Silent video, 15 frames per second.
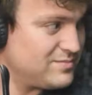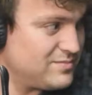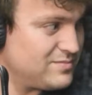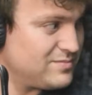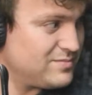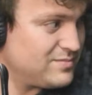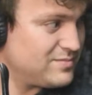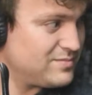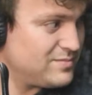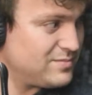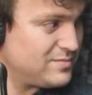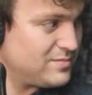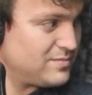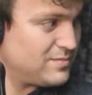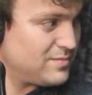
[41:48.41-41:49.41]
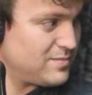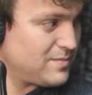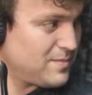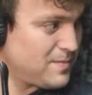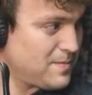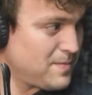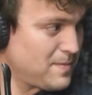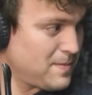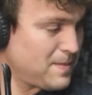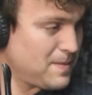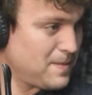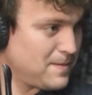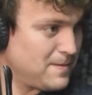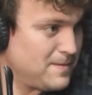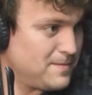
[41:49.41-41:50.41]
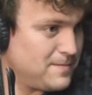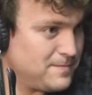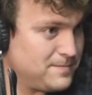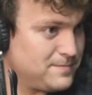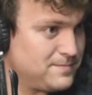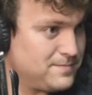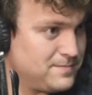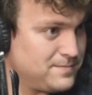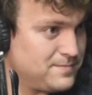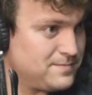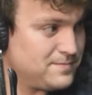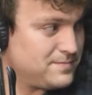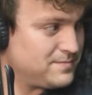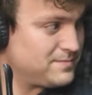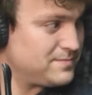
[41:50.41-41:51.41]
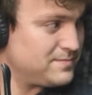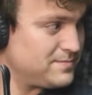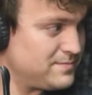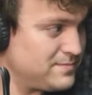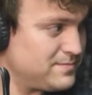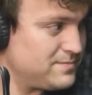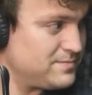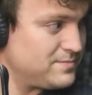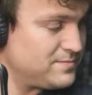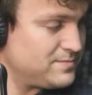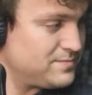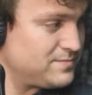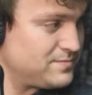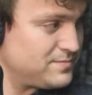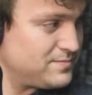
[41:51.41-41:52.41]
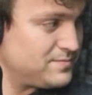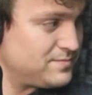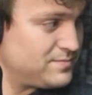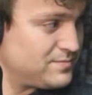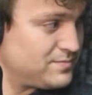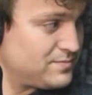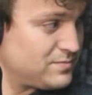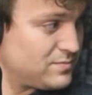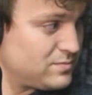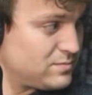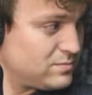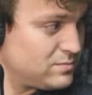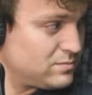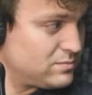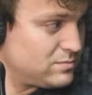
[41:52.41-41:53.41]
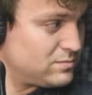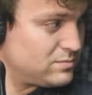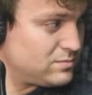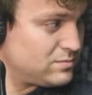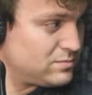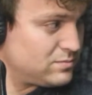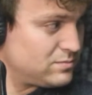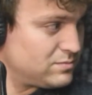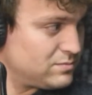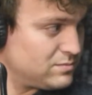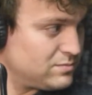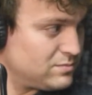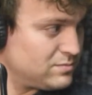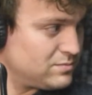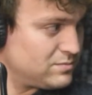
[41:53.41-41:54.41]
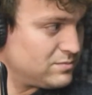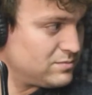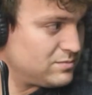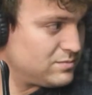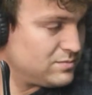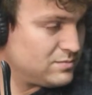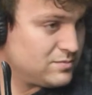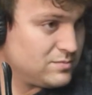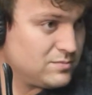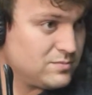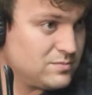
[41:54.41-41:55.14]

(silent)